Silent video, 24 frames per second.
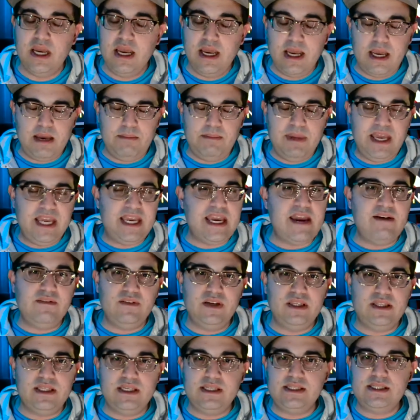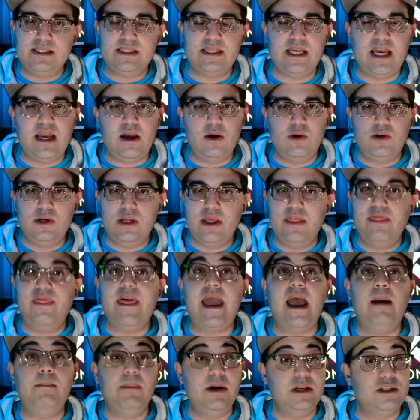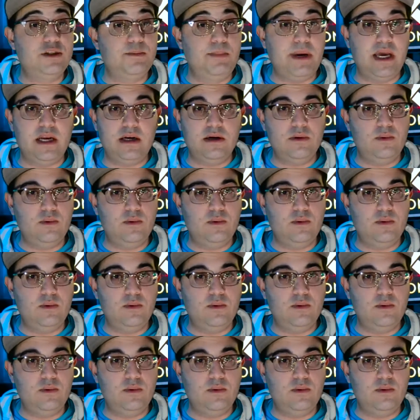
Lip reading: and make everything sound that much better.